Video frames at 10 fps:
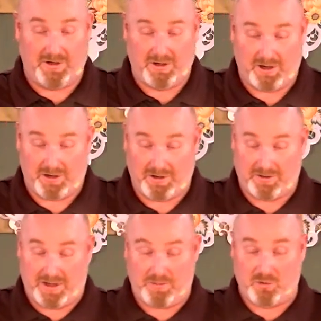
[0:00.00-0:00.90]

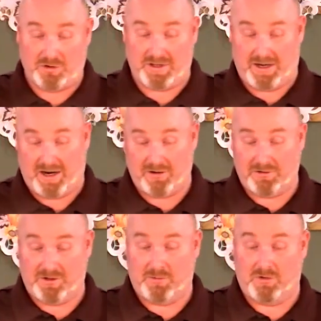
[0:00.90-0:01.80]
the
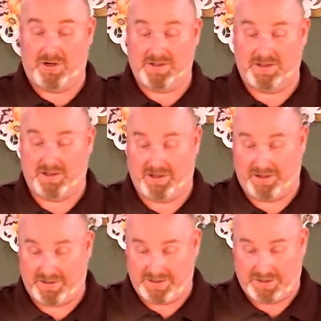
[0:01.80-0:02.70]
iron, the bronze, the
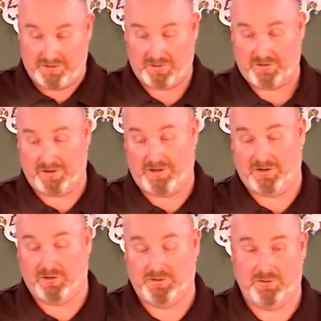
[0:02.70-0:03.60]
clay, the silver, and the
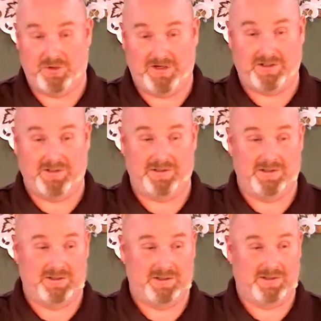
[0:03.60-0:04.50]
gold to pieces.
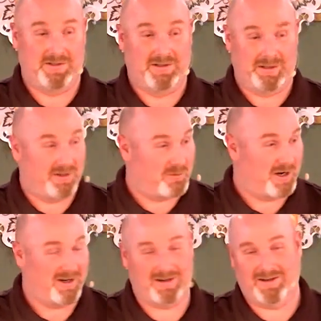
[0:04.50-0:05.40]
This is the
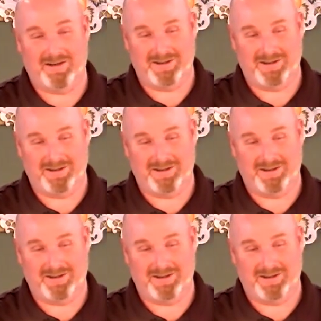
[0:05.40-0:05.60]
rock.